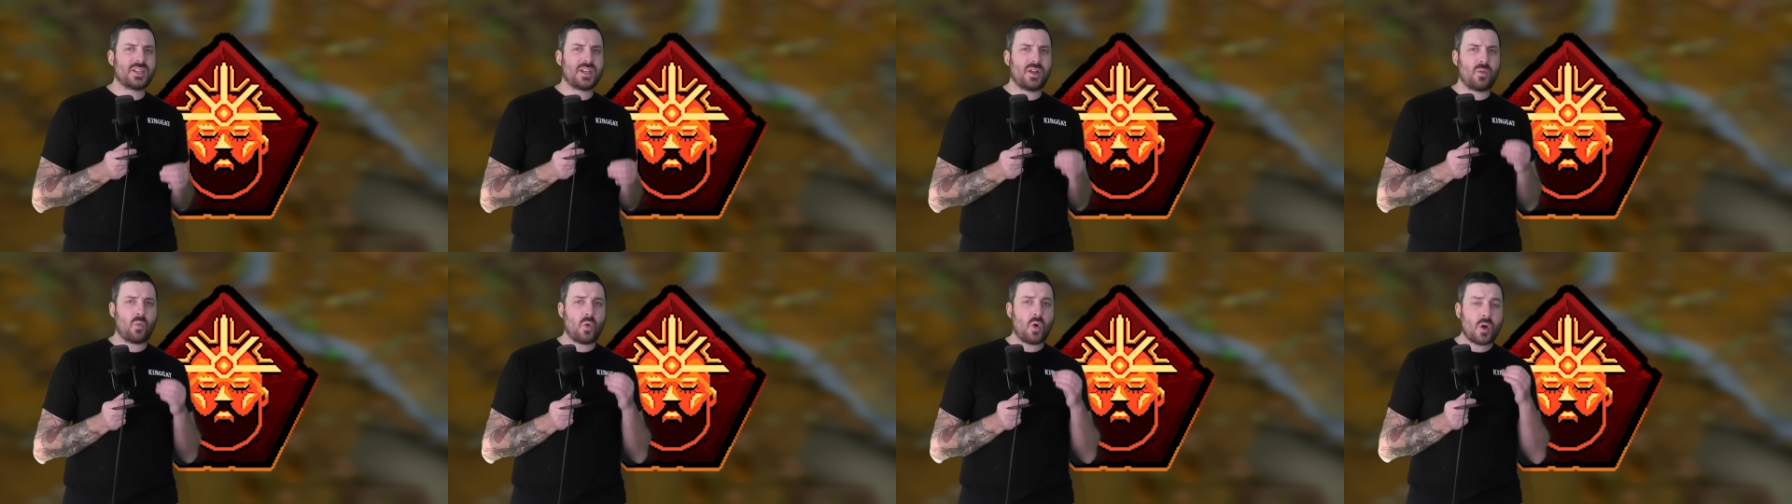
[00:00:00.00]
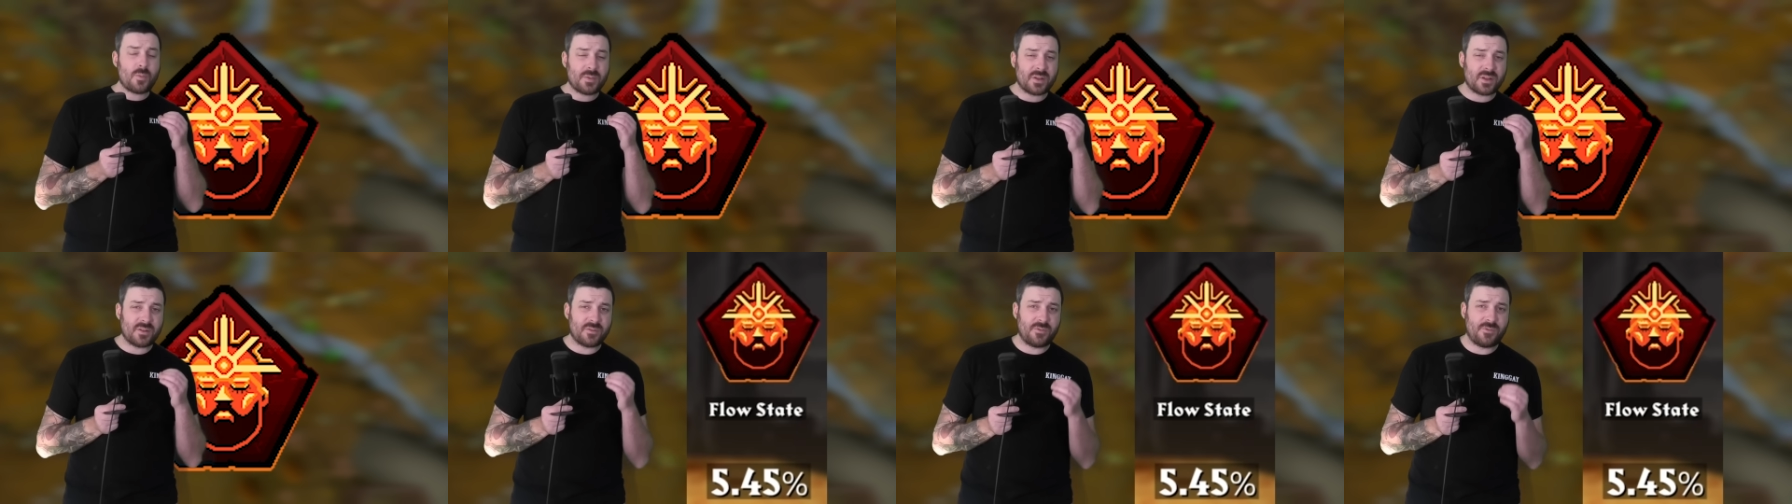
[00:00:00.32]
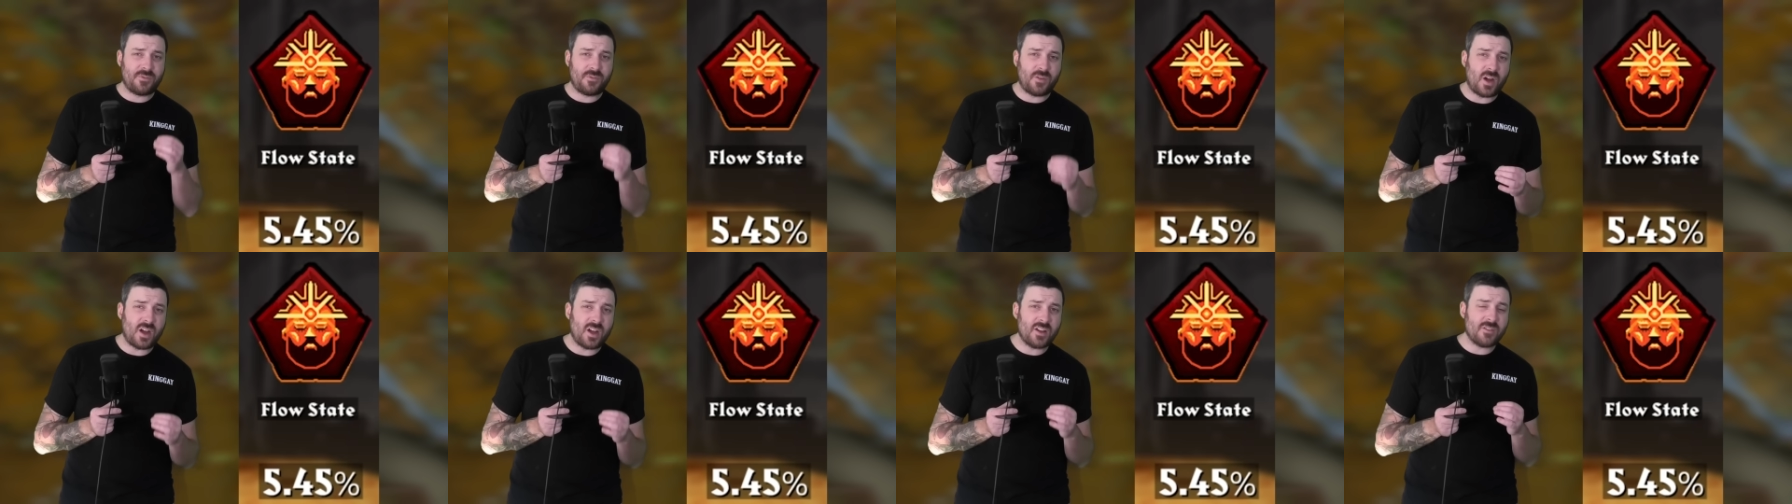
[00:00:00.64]
at a whopping
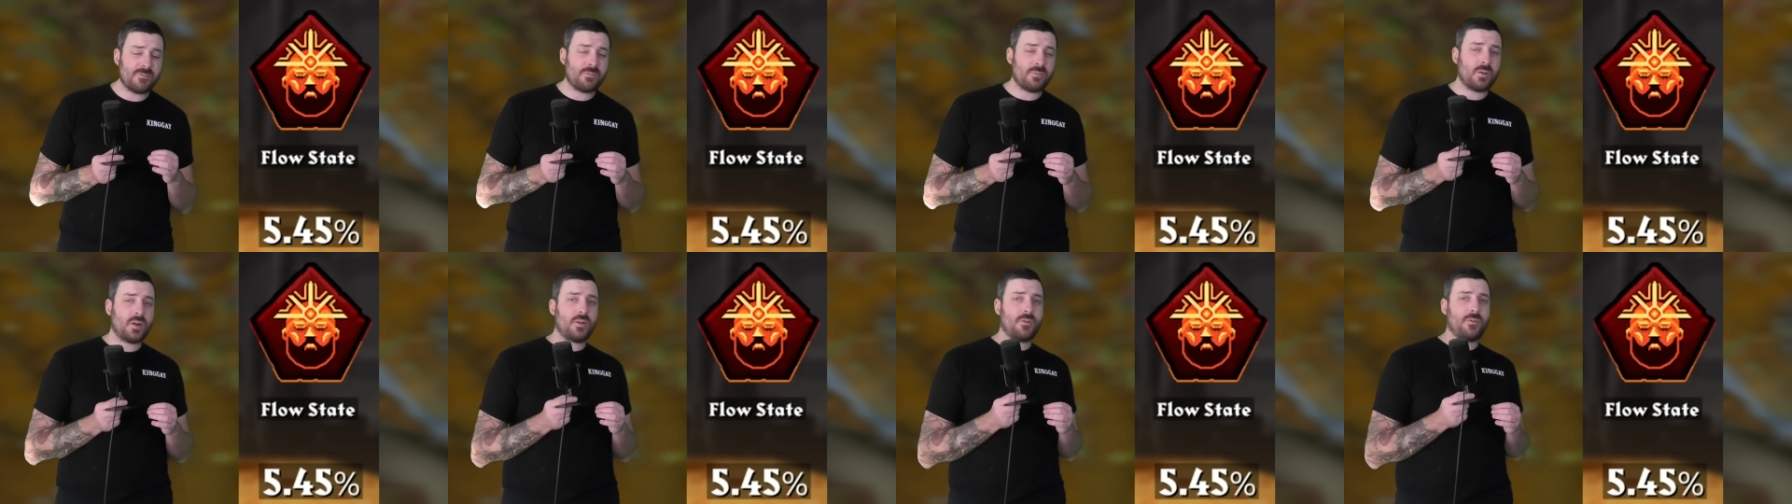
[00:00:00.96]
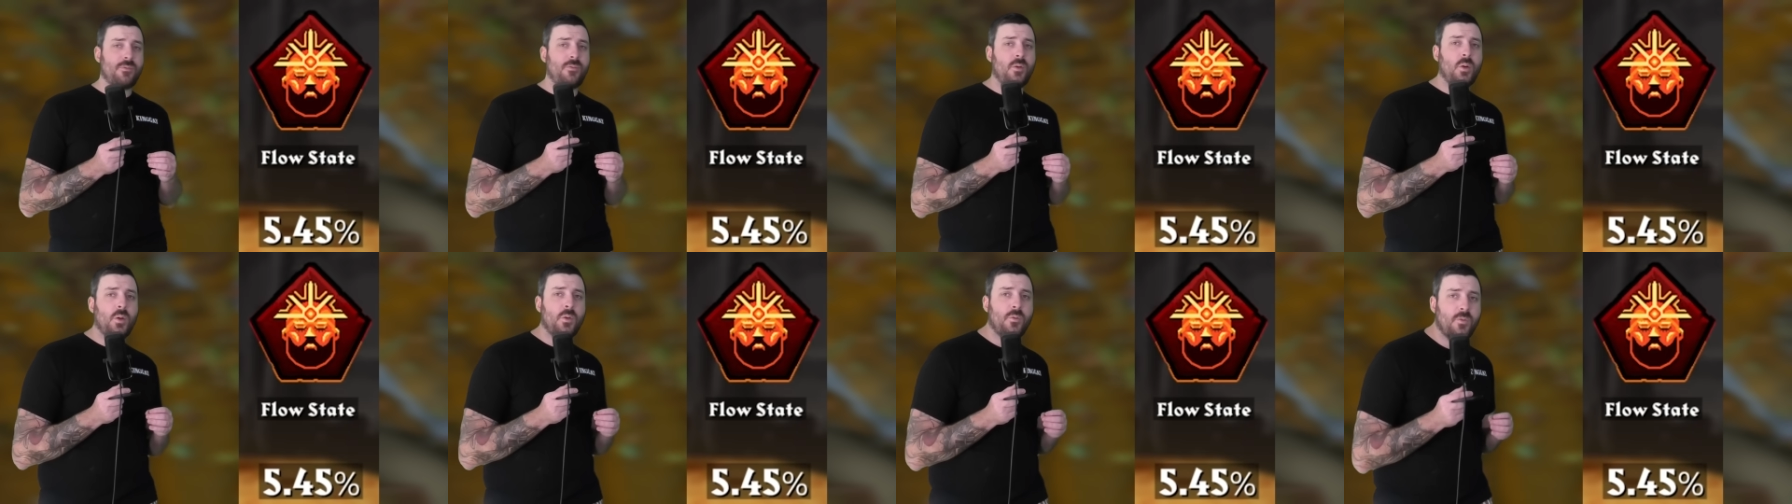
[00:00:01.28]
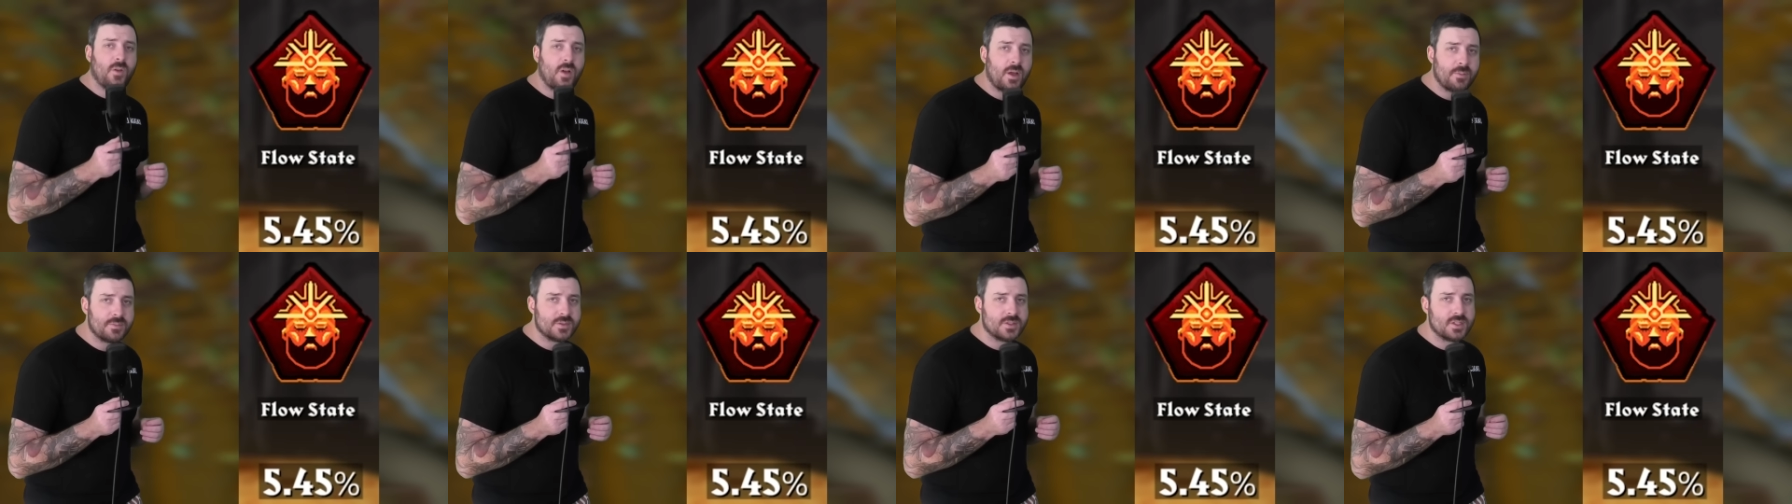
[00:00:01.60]

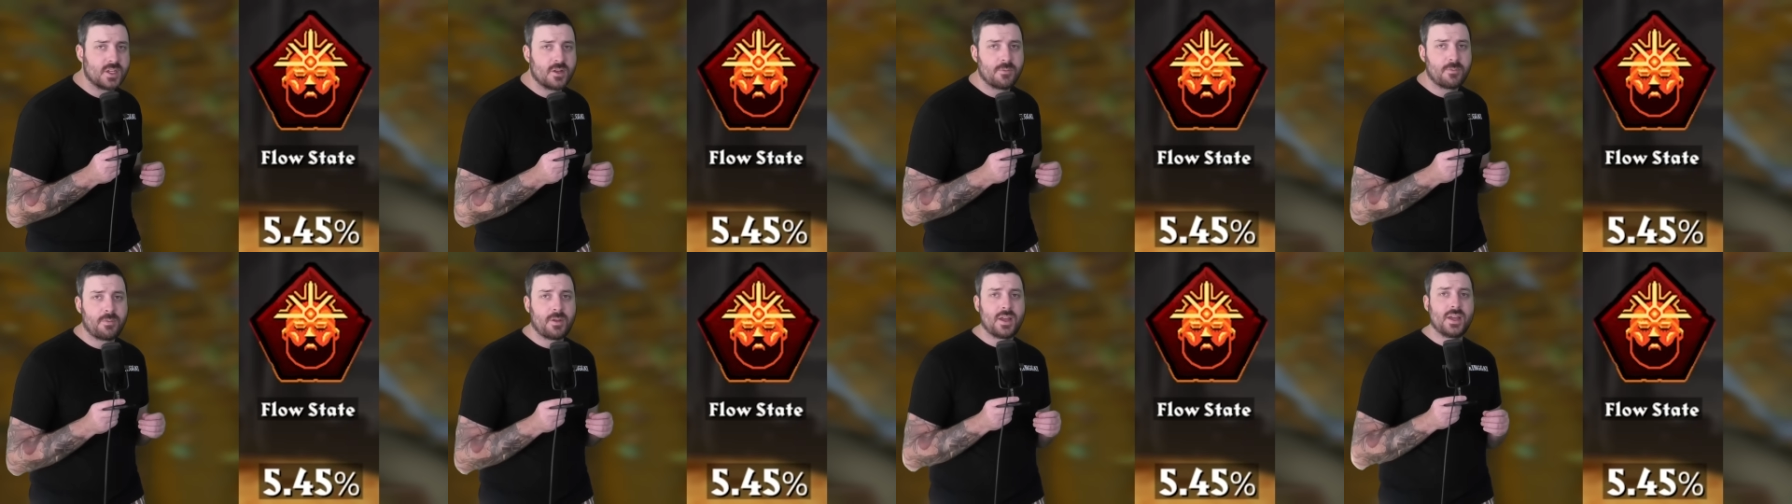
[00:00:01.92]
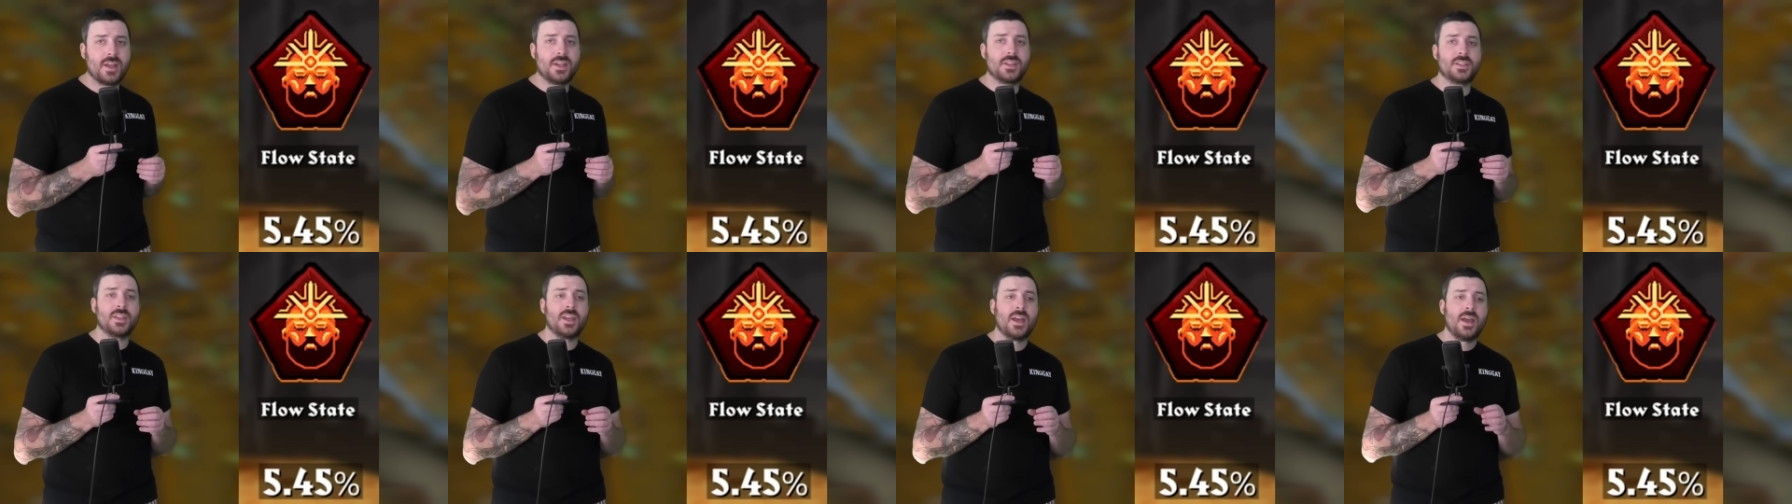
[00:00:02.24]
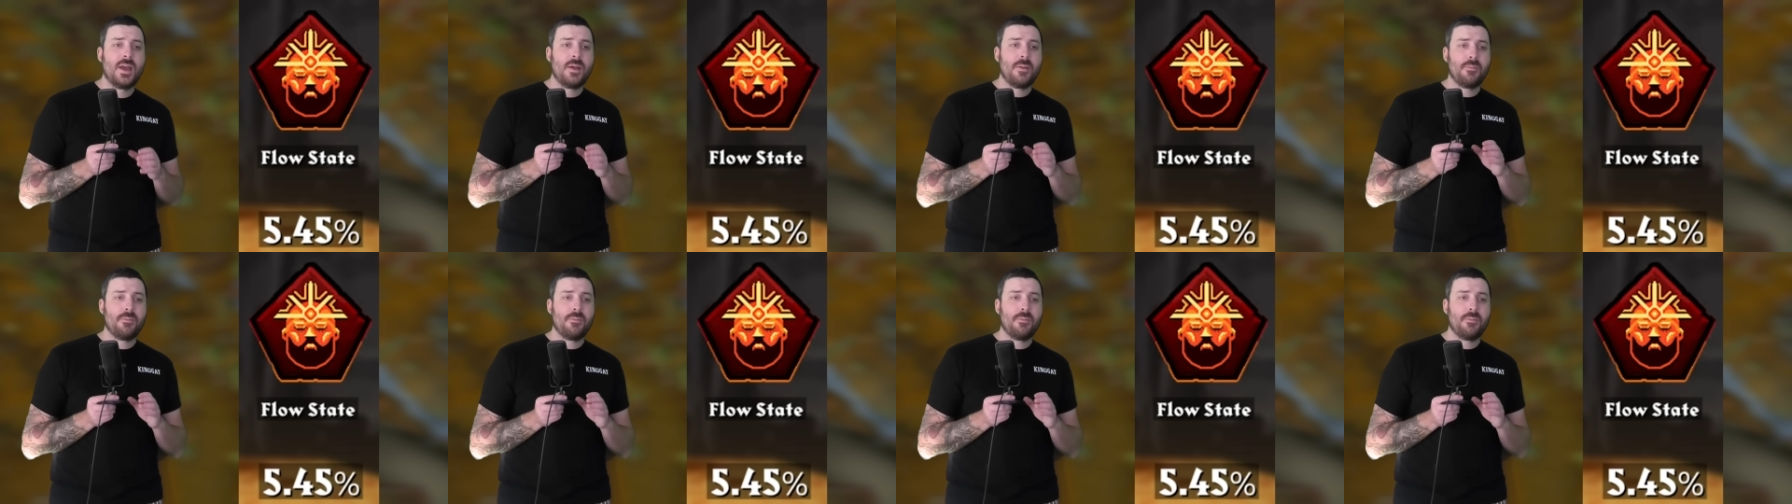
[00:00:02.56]
5.45% of players